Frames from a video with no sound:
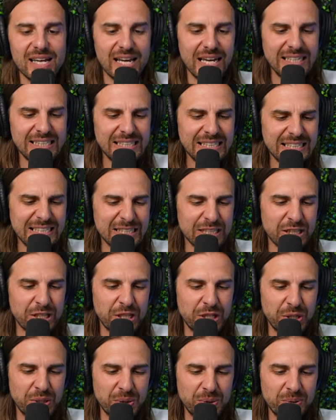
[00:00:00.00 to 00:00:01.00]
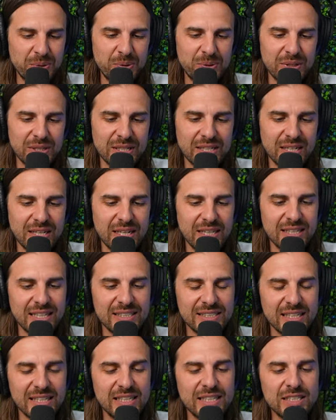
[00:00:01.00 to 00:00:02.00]
Isn't this cute? They
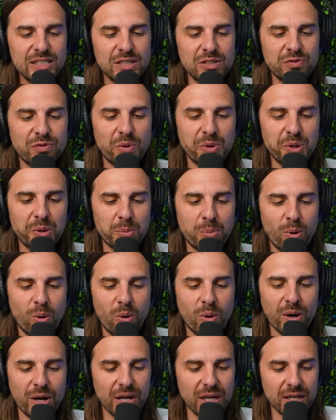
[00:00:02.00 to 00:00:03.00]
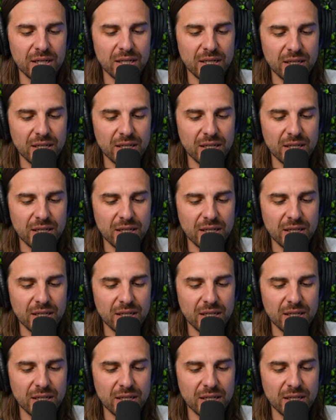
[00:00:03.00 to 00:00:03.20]
said, this is for your boy.